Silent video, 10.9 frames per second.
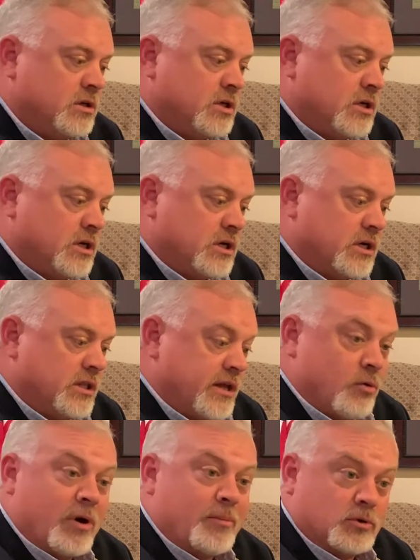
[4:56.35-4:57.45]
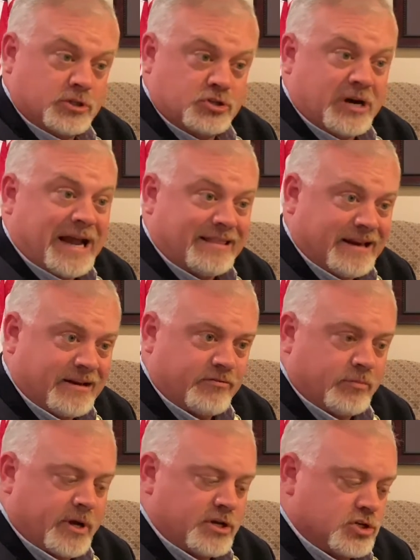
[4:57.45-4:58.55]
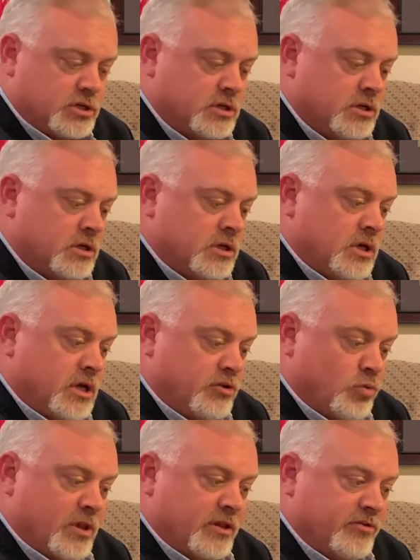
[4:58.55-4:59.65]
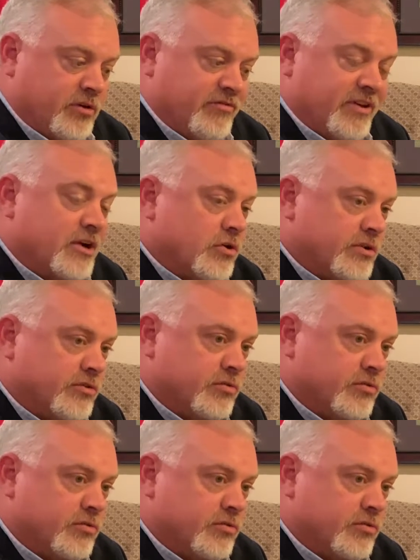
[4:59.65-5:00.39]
and they were able to track that information, as well as our veterans.